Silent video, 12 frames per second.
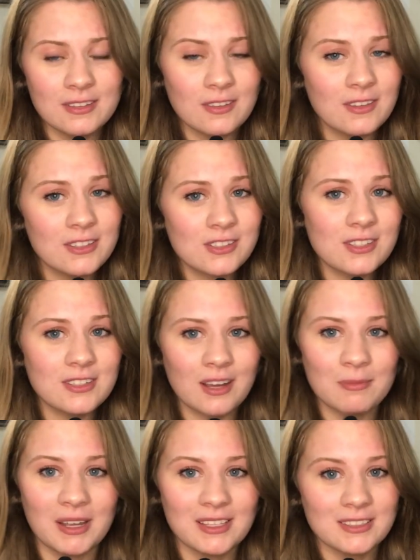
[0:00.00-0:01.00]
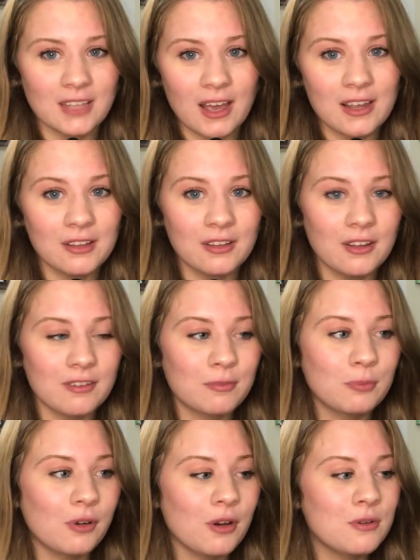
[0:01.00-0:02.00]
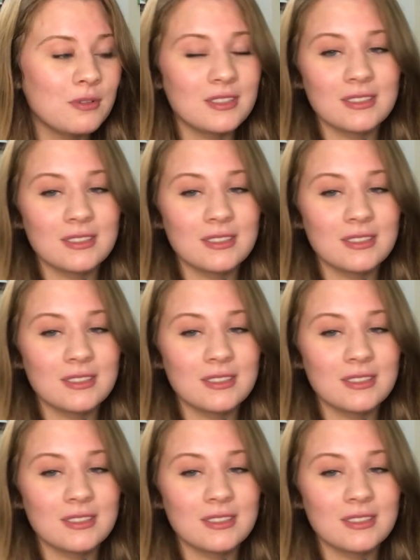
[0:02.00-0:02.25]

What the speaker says: So that's just not my style of prose.